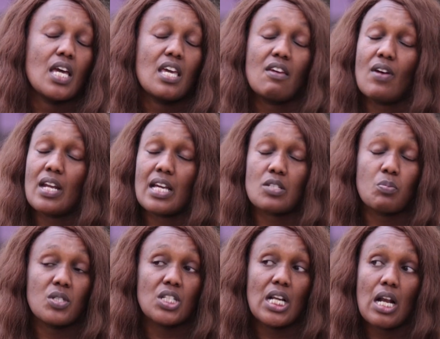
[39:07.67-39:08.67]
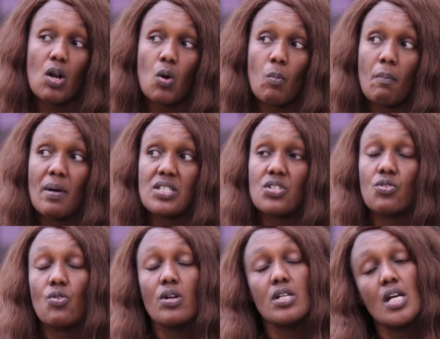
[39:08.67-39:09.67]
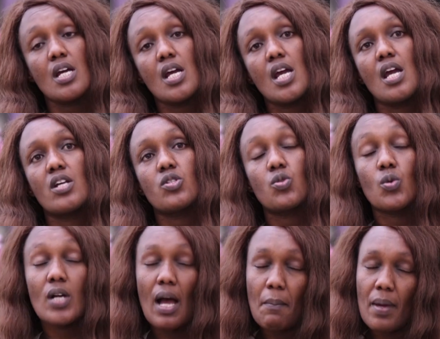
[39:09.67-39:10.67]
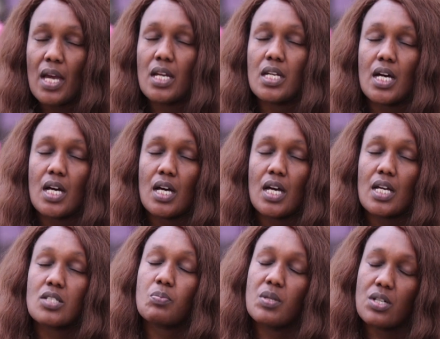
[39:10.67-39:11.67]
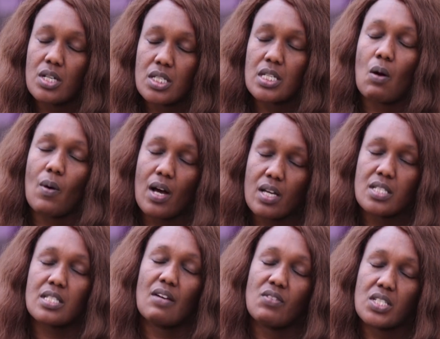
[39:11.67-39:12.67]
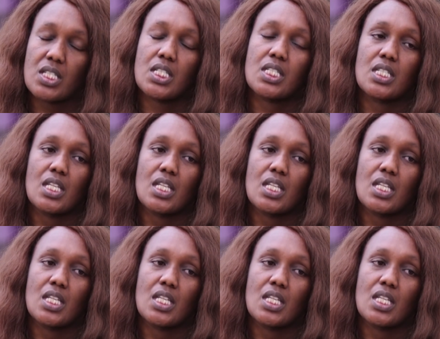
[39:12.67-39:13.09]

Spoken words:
even especially along Mombasa Road, to come and experience our services.